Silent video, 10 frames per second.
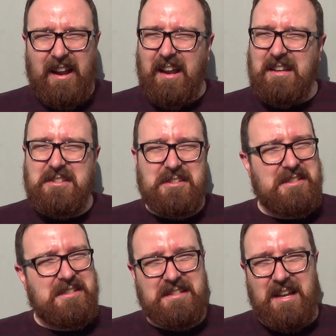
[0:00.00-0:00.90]
It's
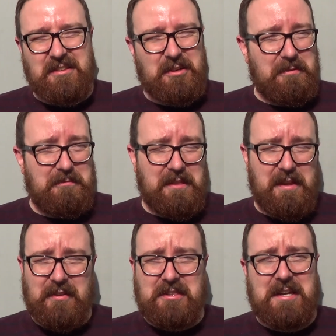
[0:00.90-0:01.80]
just, I don't really
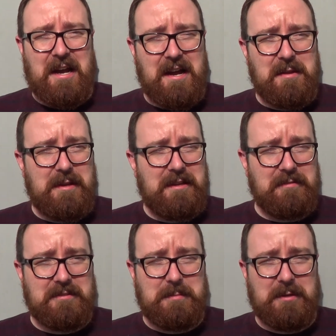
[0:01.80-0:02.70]
have the time
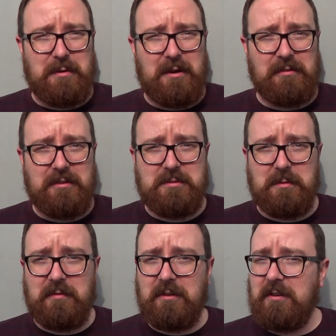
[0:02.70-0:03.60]
either, to be quite honest
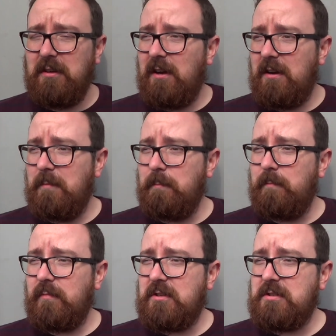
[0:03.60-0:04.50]
with you.
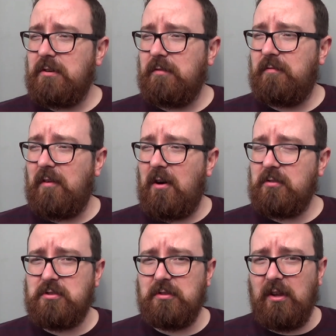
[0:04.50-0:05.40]
Um, so
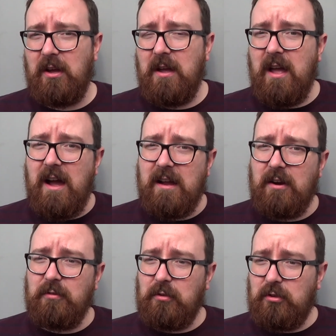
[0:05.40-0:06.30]
unfortunately, I
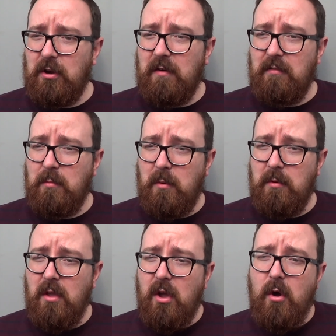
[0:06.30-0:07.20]
can't really do at the moment.